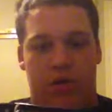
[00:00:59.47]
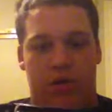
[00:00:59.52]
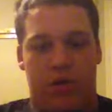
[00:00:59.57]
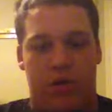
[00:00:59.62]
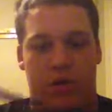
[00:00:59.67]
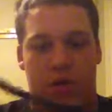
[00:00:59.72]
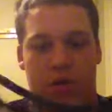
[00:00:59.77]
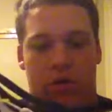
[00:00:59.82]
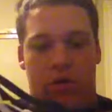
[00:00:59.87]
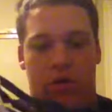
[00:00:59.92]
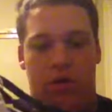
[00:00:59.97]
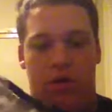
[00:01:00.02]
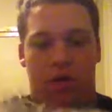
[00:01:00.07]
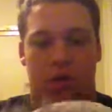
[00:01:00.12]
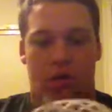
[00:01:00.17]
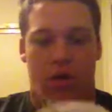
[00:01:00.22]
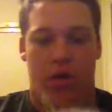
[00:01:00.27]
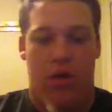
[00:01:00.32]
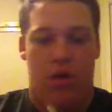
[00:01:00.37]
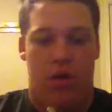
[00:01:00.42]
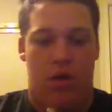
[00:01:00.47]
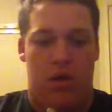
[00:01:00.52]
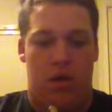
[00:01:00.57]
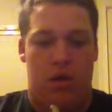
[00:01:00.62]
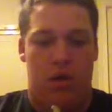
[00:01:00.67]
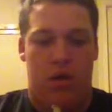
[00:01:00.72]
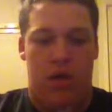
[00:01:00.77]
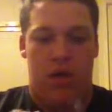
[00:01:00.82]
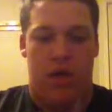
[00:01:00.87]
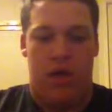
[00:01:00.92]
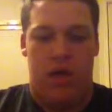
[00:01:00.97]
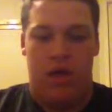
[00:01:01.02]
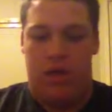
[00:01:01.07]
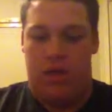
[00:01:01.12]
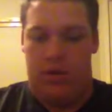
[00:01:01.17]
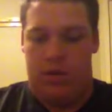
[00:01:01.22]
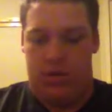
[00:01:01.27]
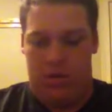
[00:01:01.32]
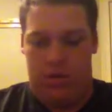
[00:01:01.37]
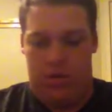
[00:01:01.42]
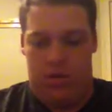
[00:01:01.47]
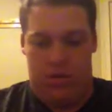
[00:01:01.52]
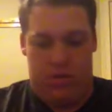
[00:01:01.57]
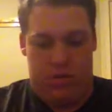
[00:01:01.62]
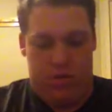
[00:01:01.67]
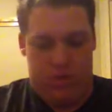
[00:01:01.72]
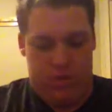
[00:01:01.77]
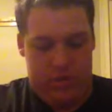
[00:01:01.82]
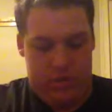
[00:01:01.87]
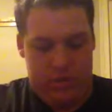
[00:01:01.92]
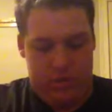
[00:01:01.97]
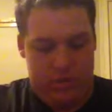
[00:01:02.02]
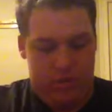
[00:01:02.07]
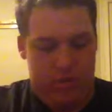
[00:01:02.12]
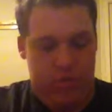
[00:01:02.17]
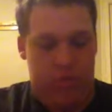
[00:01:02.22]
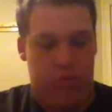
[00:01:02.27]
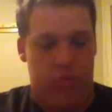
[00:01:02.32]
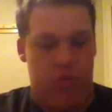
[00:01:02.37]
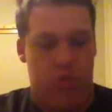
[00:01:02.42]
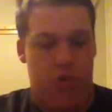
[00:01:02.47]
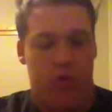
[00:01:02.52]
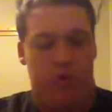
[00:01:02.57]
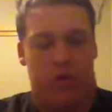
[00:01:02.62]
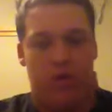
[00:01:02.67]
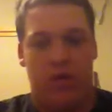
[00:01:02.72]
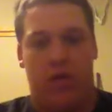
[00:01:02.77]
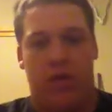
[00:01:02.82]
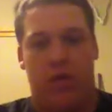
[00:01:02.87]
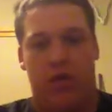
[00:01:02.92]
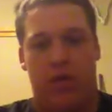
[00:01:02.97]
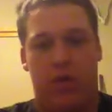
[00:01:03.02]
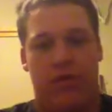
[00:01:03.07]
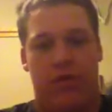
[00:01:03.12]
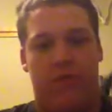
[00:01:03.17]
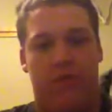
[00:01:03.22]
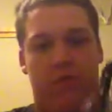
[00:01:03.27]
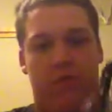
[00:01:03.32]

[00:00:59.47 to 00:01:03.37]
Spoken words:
So it is most likely for